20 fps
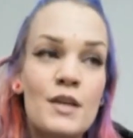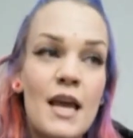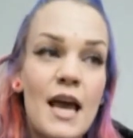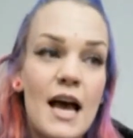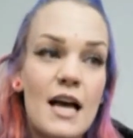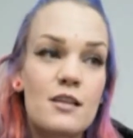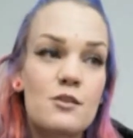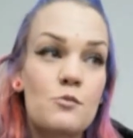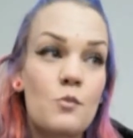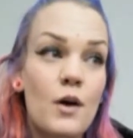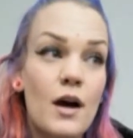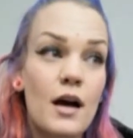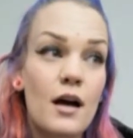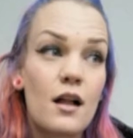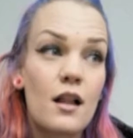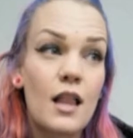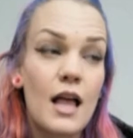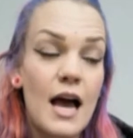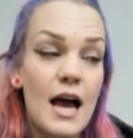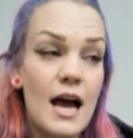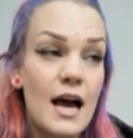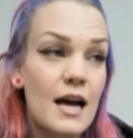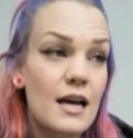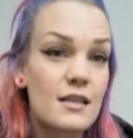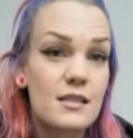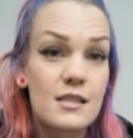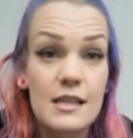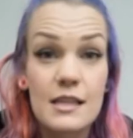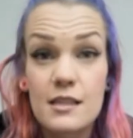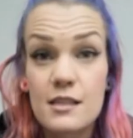as well
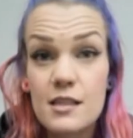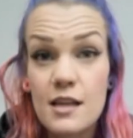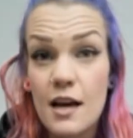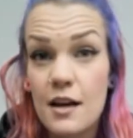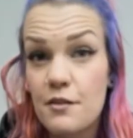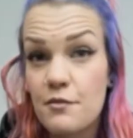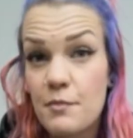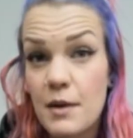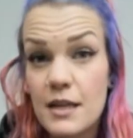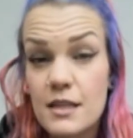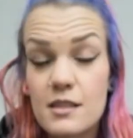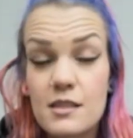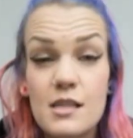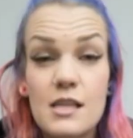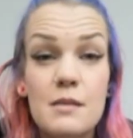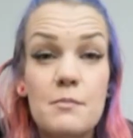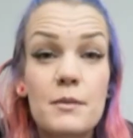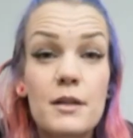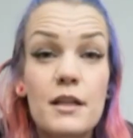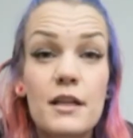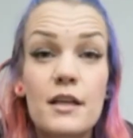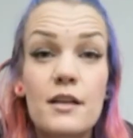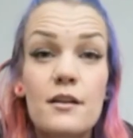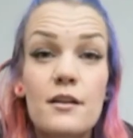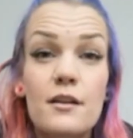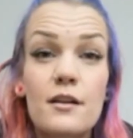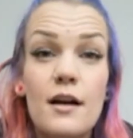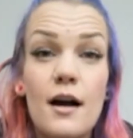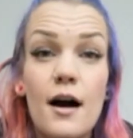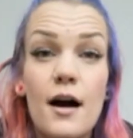as inside of my steam
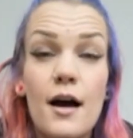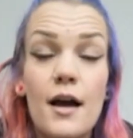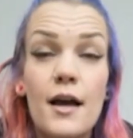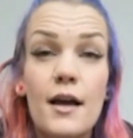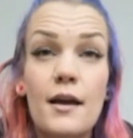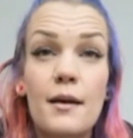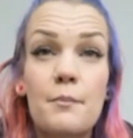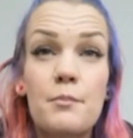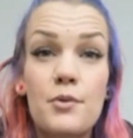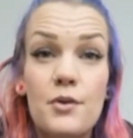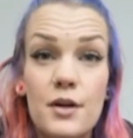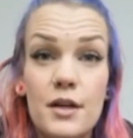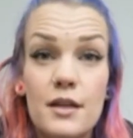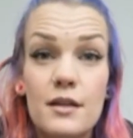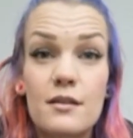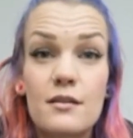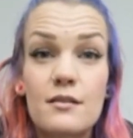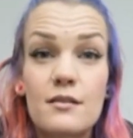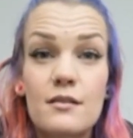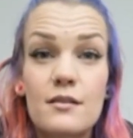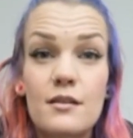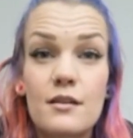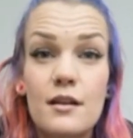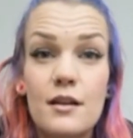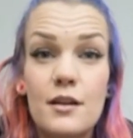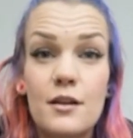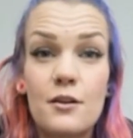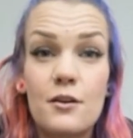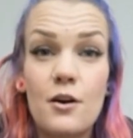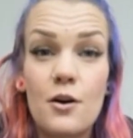cleaner, I put
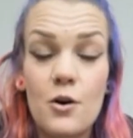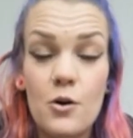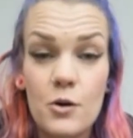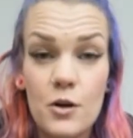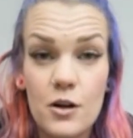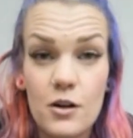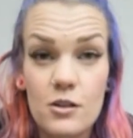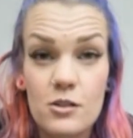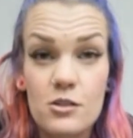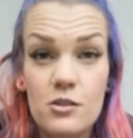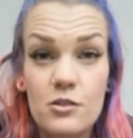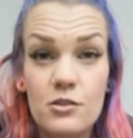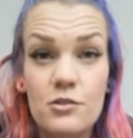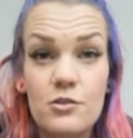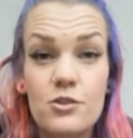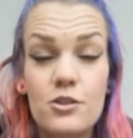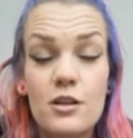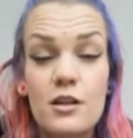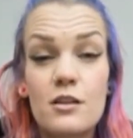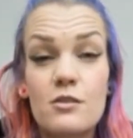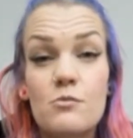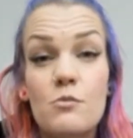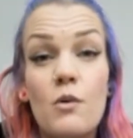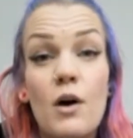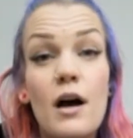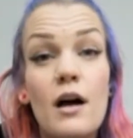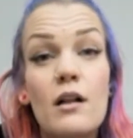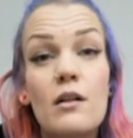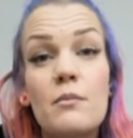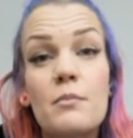an O&R solution as
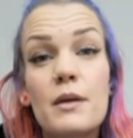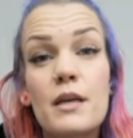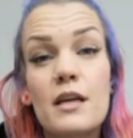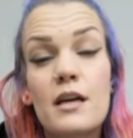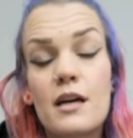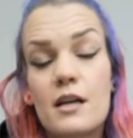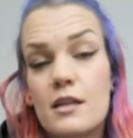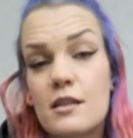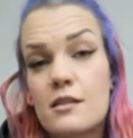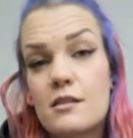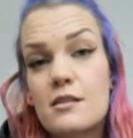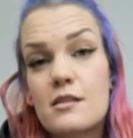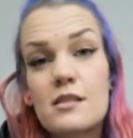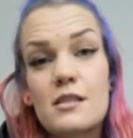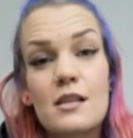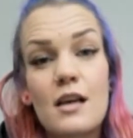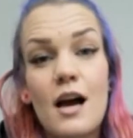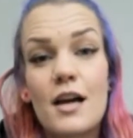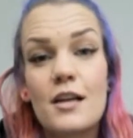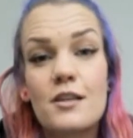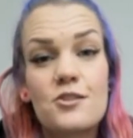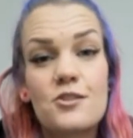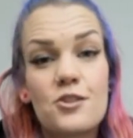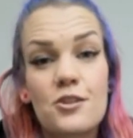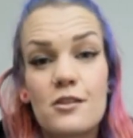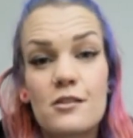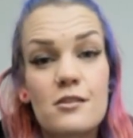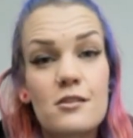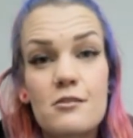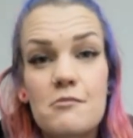well, because I
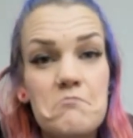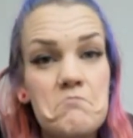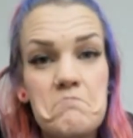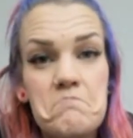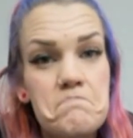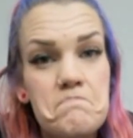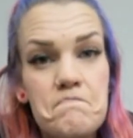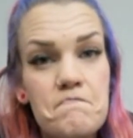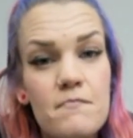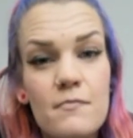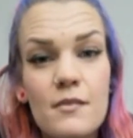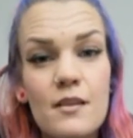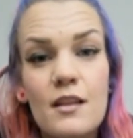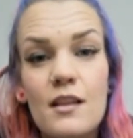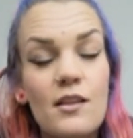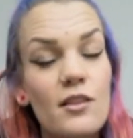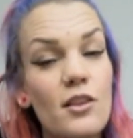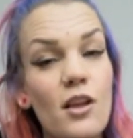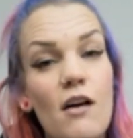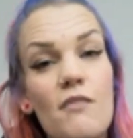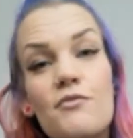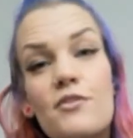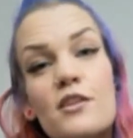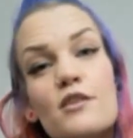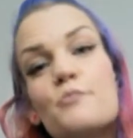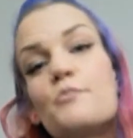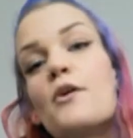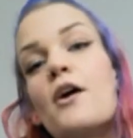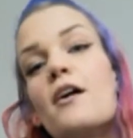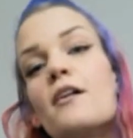just love
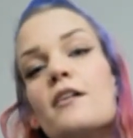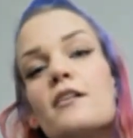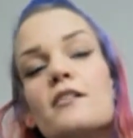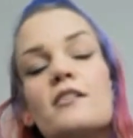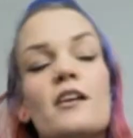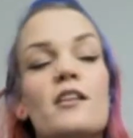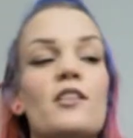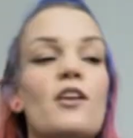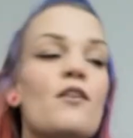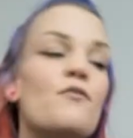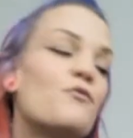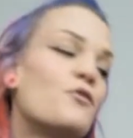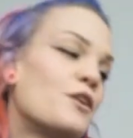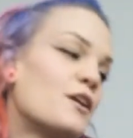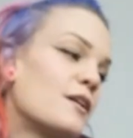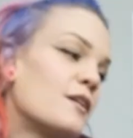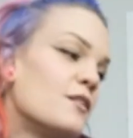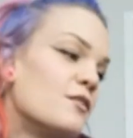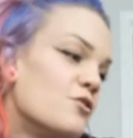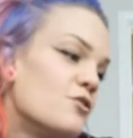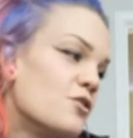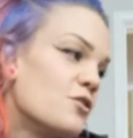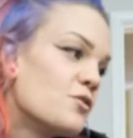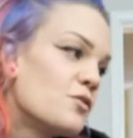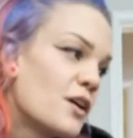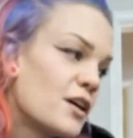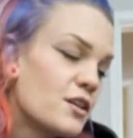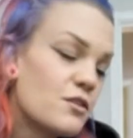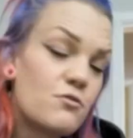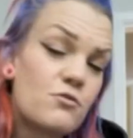this product. I love what it can do.
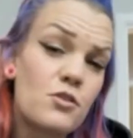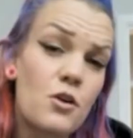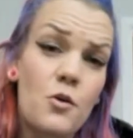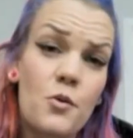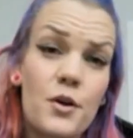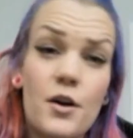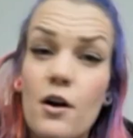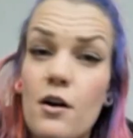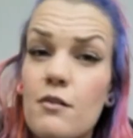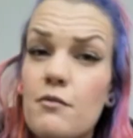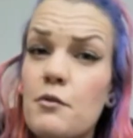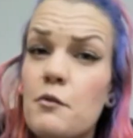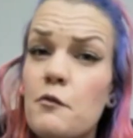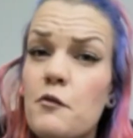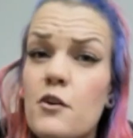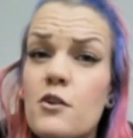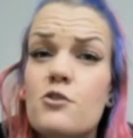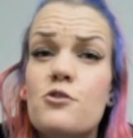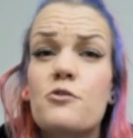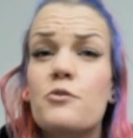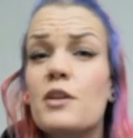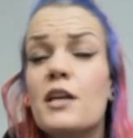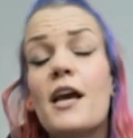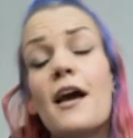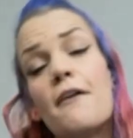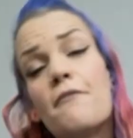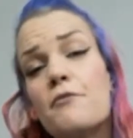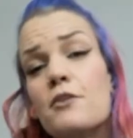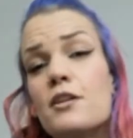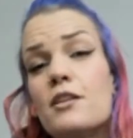I use O&R for virtually
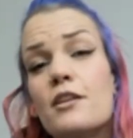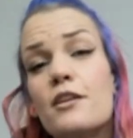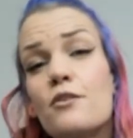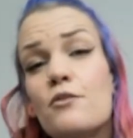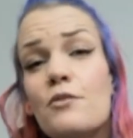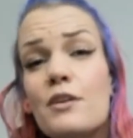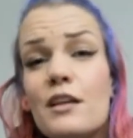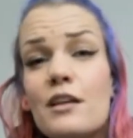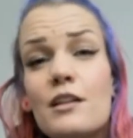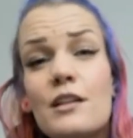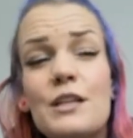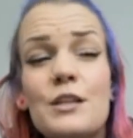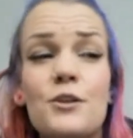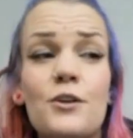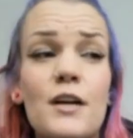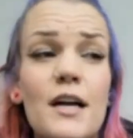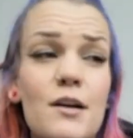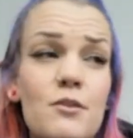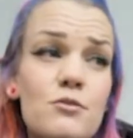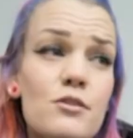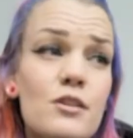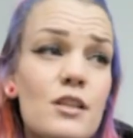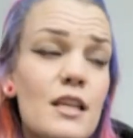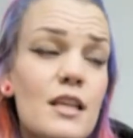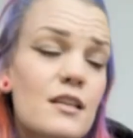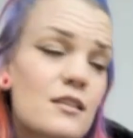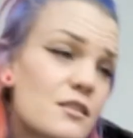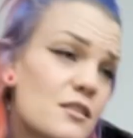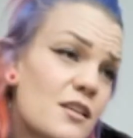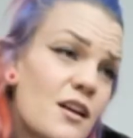everything. You can clean your house with
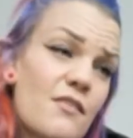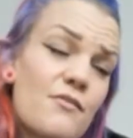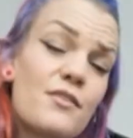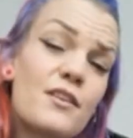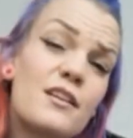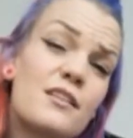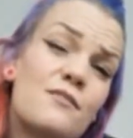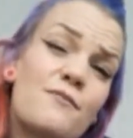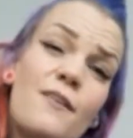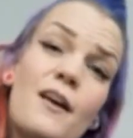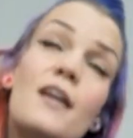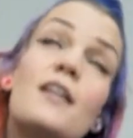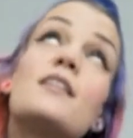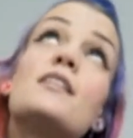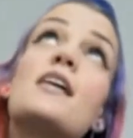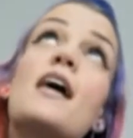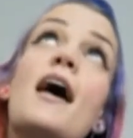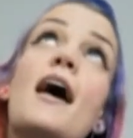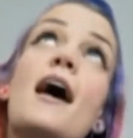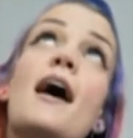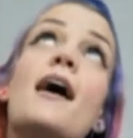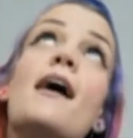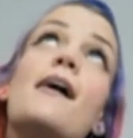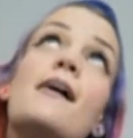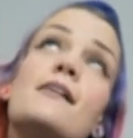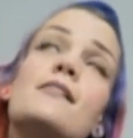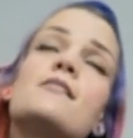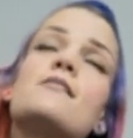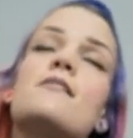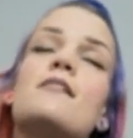that stuff. It is
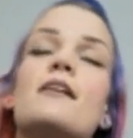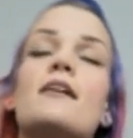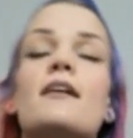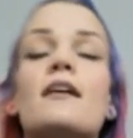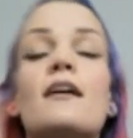fantastic.